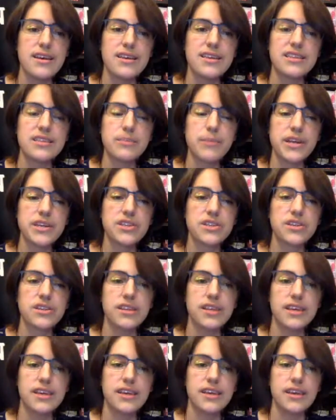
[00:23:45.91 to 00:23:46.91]

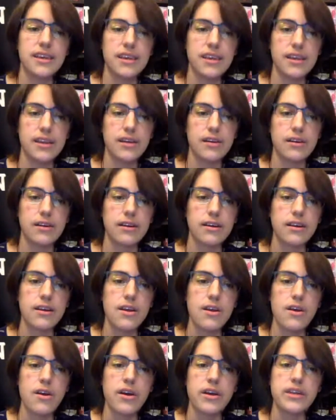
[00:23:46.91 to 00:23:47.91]
Especially here,
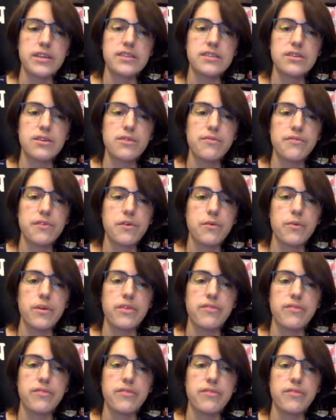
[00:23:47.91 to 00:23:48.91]
on a sofa
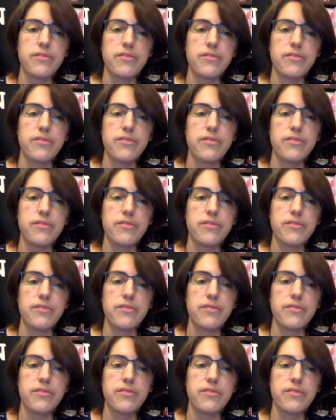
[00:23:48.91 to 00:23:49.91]
with friends I'm just
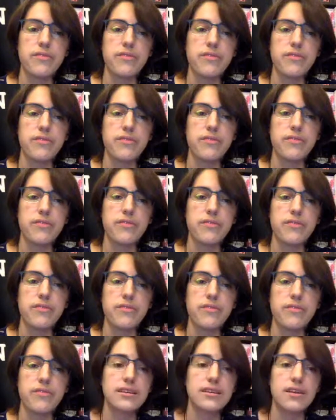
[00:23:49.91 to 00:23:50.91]
learning to
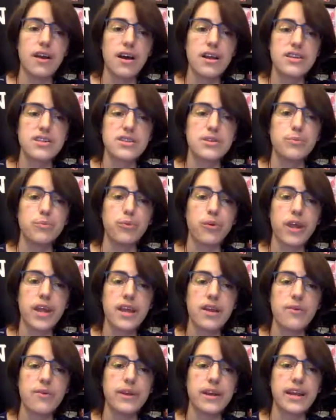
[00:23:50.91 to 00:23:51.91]
trust, not to
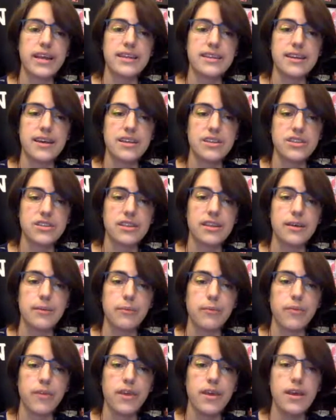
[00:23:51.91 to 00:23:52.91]
break when I touch
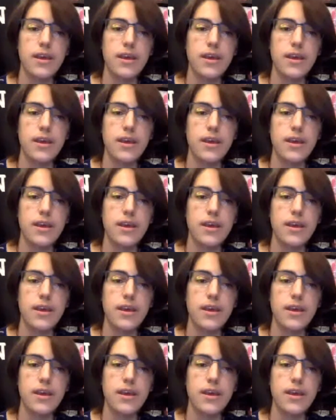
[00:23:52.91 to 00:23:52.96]
them.